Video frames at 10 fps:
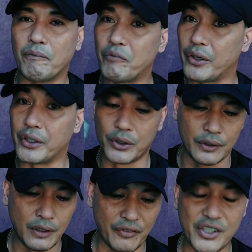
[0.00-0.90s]
very
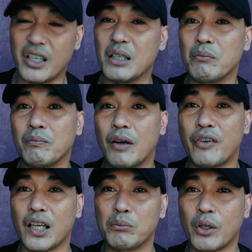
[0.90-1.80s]
good. I've seen them
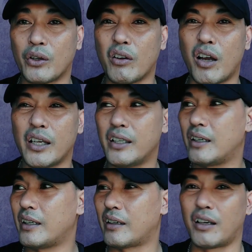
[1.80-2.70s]
available online. You
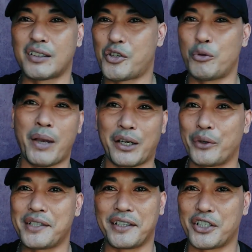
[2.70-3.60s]
can get like 2
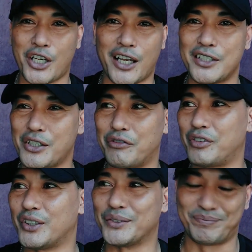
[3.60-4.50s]
batteries and a charger
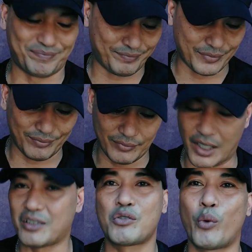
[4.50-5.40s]
for
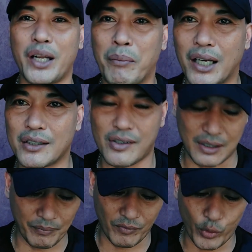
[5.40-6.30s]
like 20 bucks or
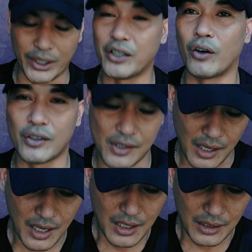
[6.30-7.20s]
something, $20.
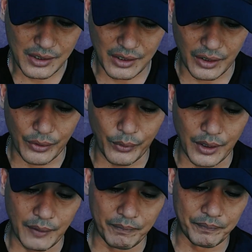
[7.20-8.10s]

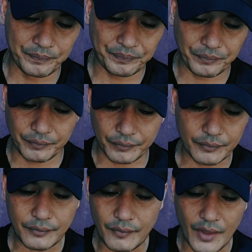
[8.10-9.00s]
So
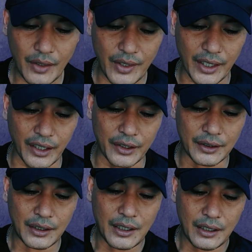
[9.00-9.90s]
there you go.
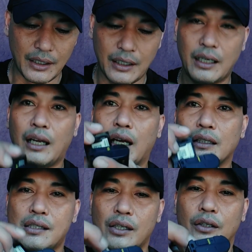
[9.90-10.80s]

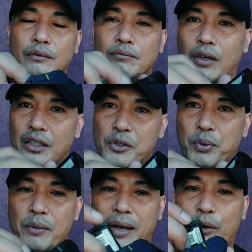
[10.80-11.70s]
So I just
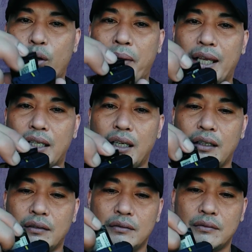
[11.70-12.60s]
put the battery back in,